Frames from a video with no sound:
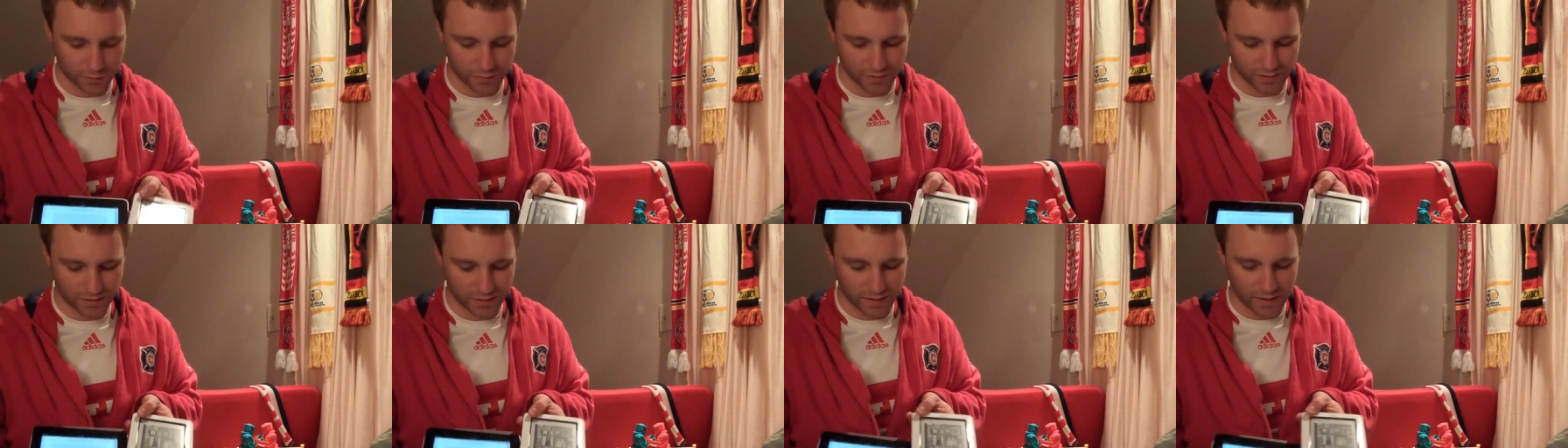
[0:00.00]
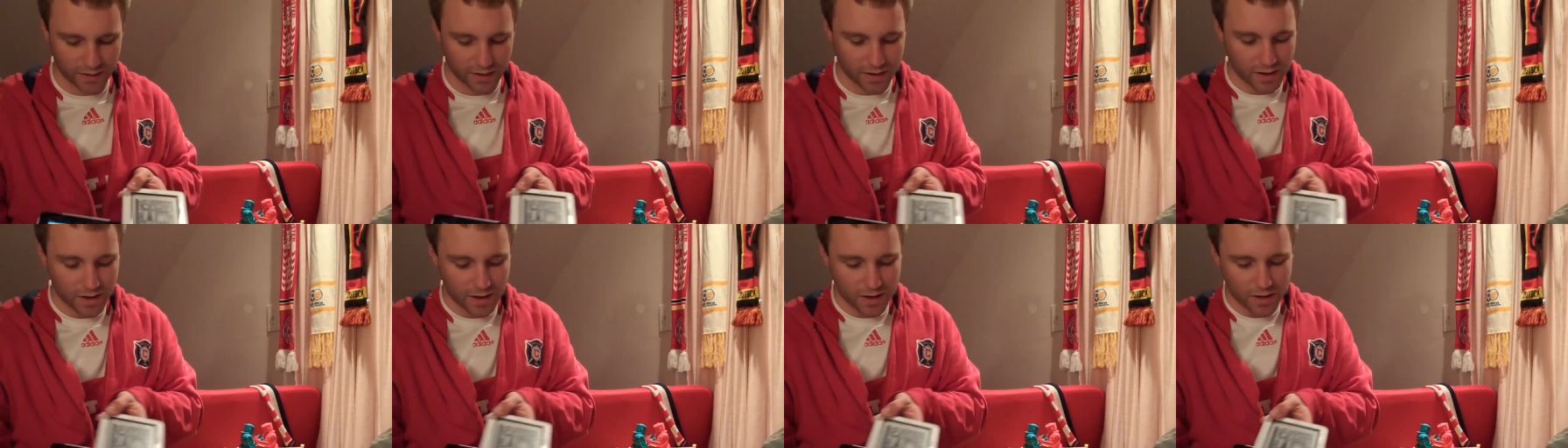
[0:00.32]
You can
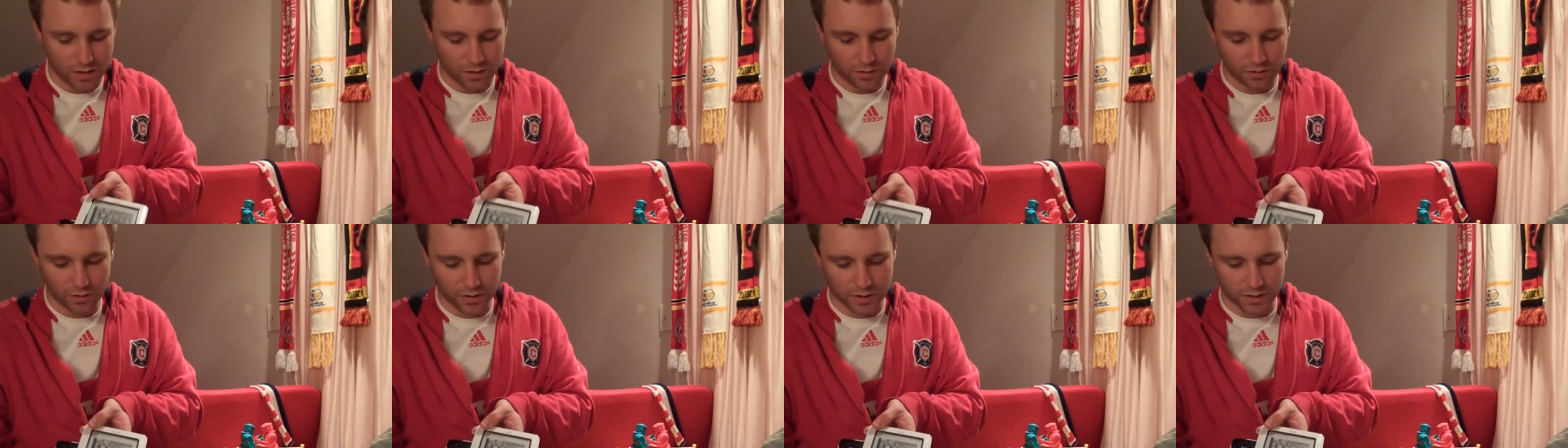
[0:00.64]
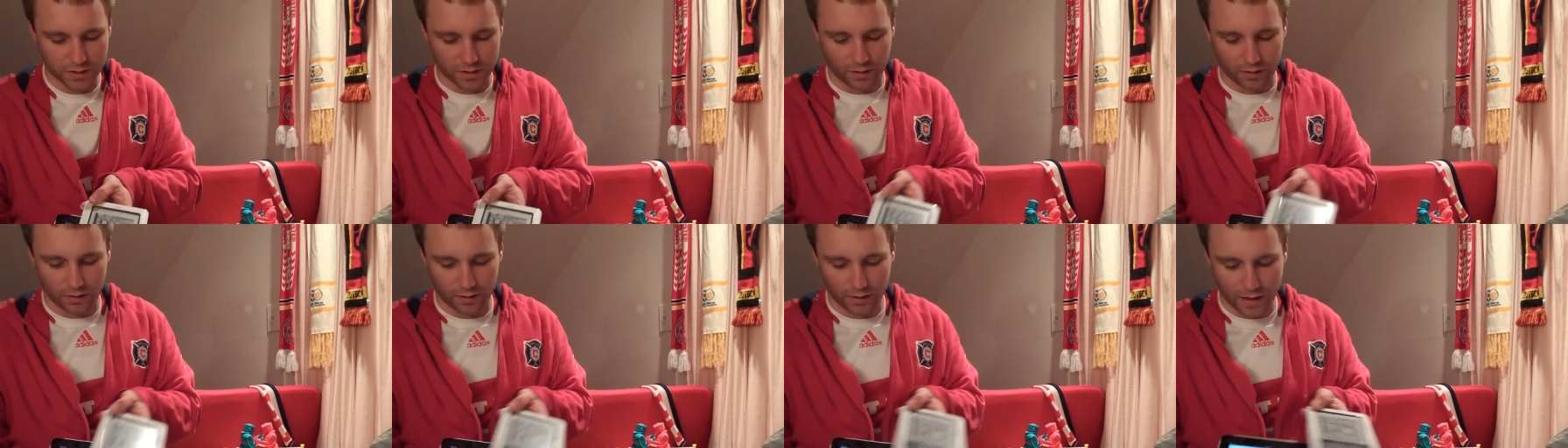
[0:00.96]
see there
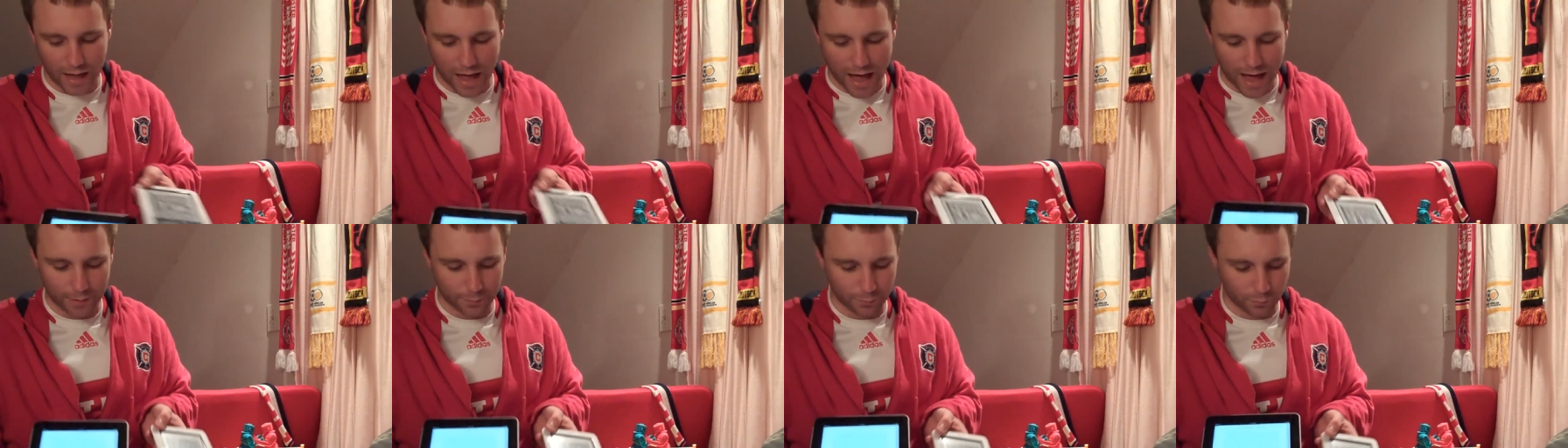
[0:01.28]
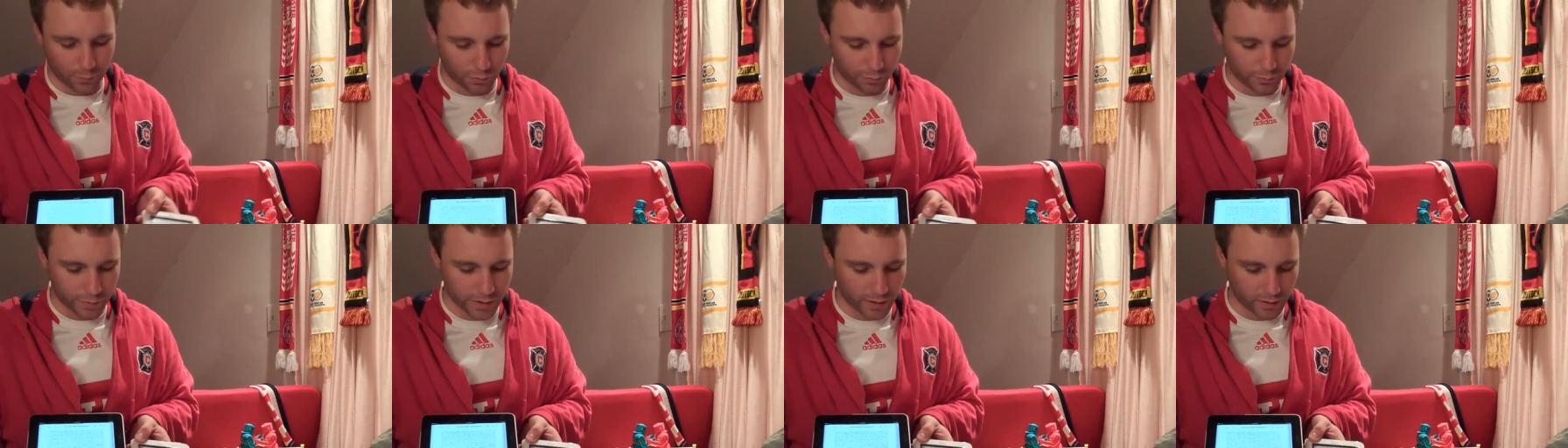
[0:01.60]
is a lot
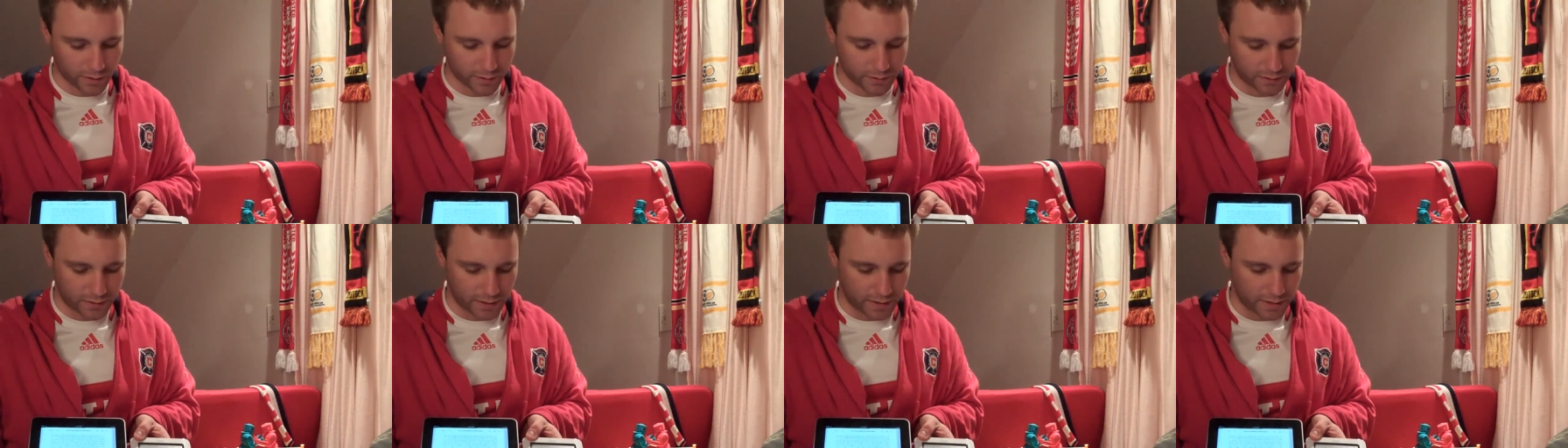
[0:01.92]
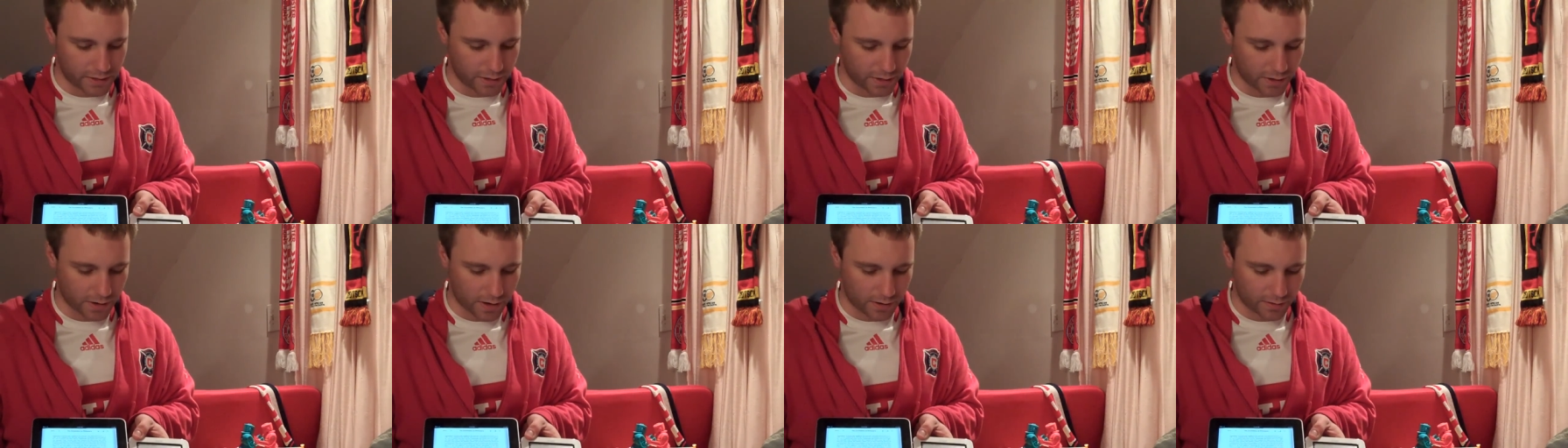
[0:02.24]
more real
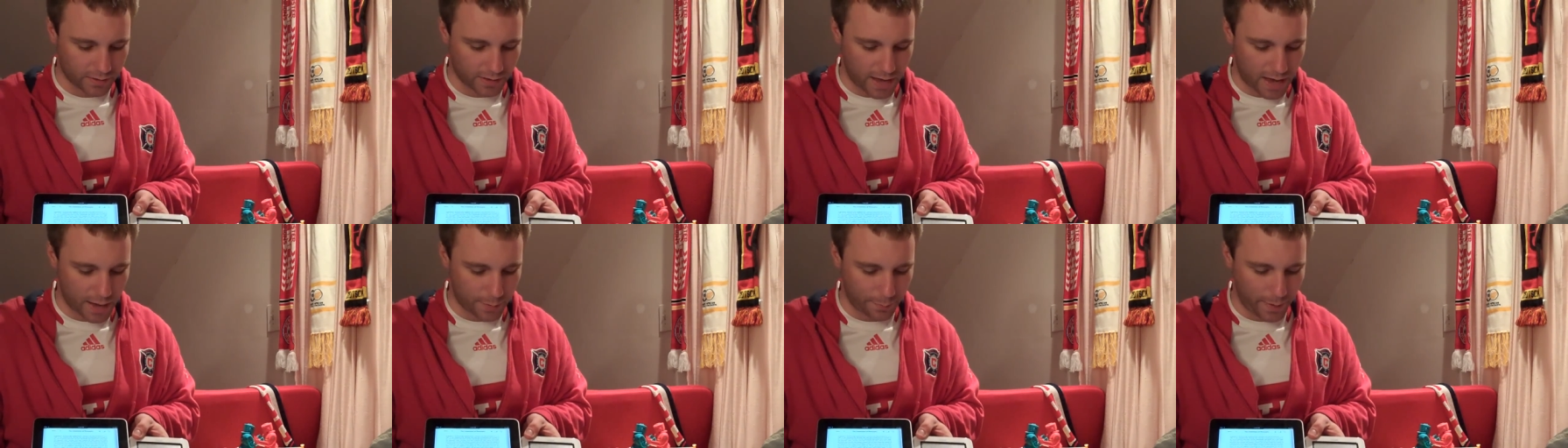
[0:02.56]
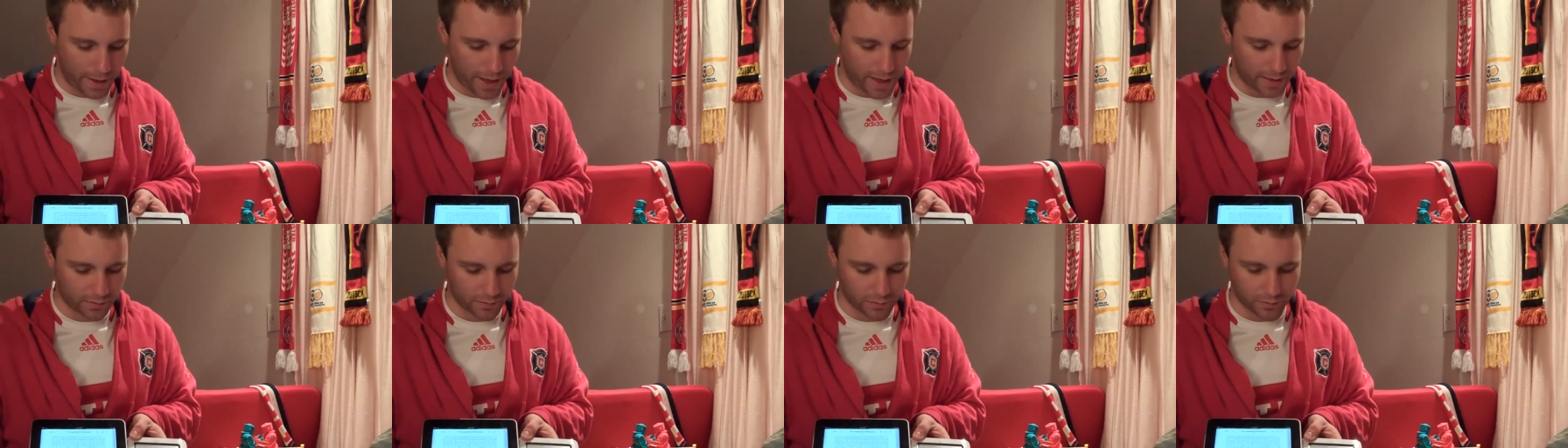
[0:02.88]
estate here on the
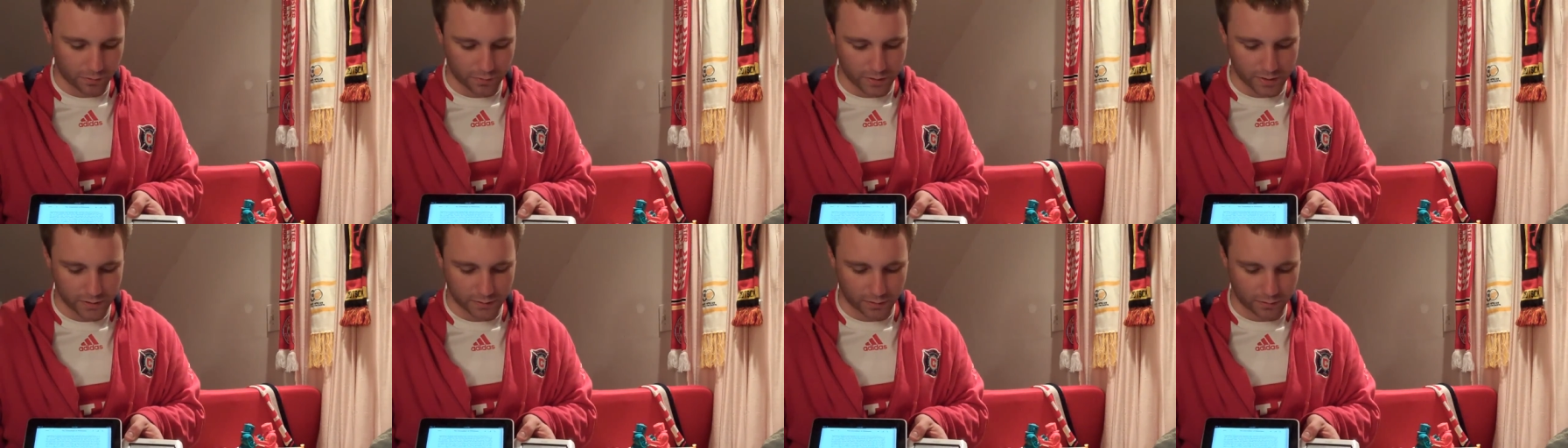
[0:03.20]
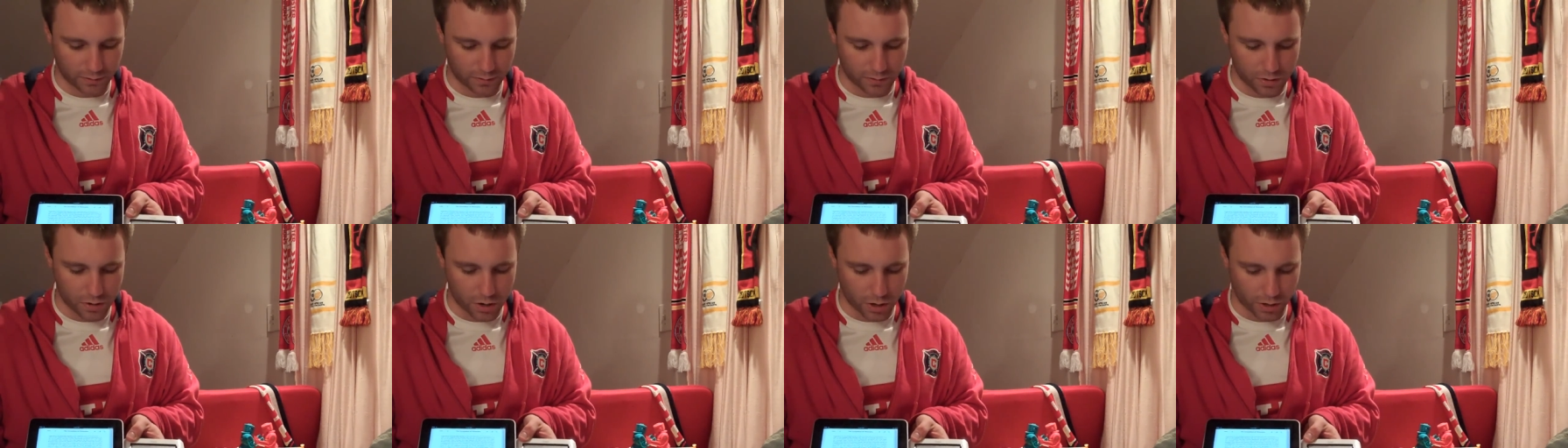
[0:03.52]
iPad than there is
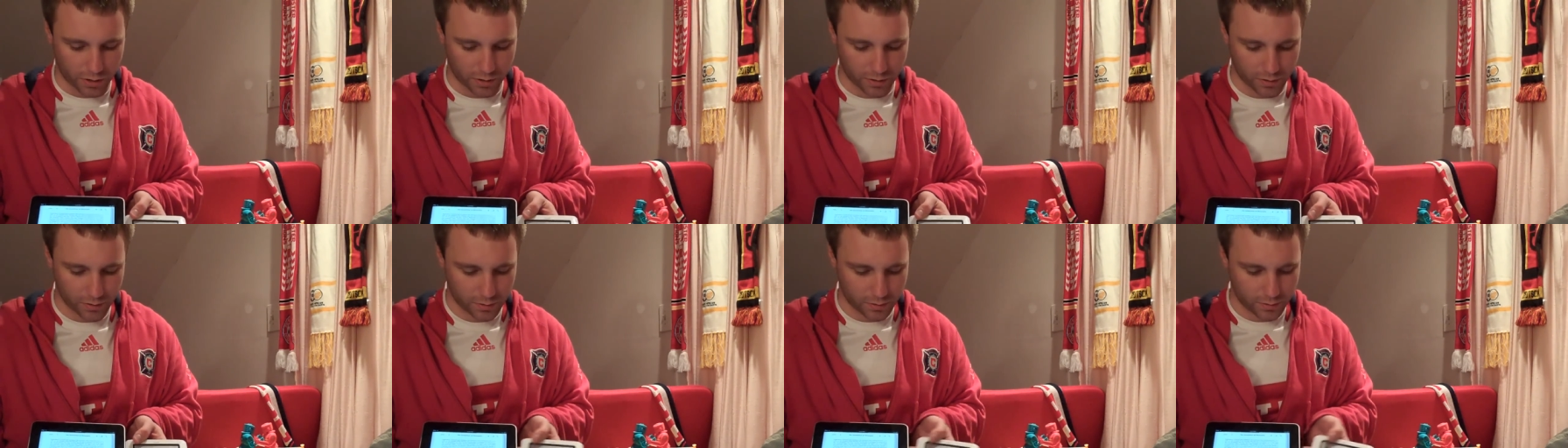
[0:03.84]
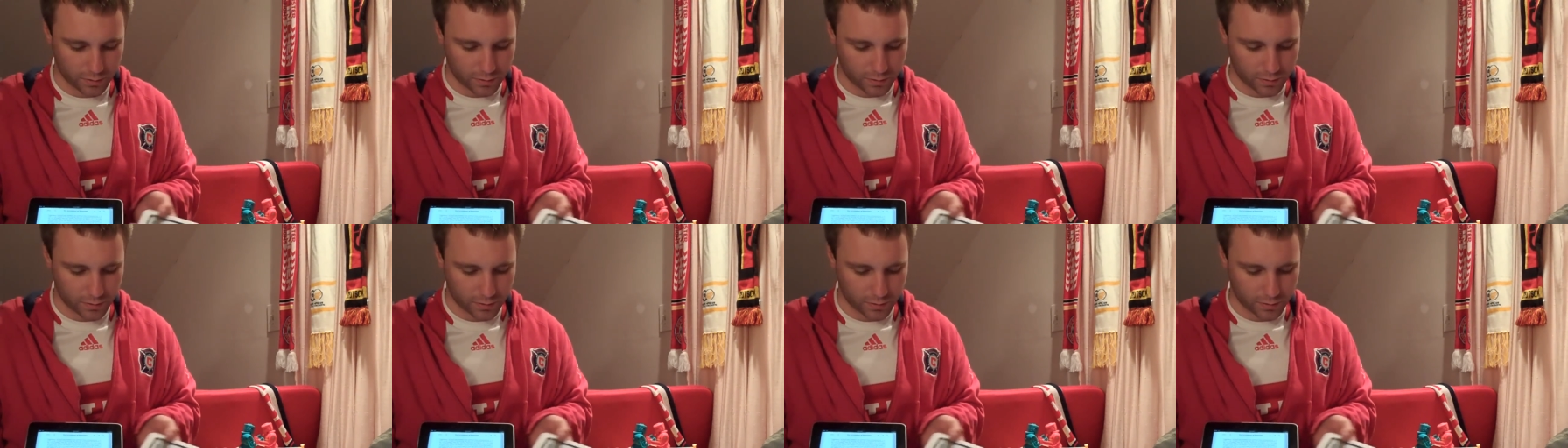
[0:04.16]
on the Nook.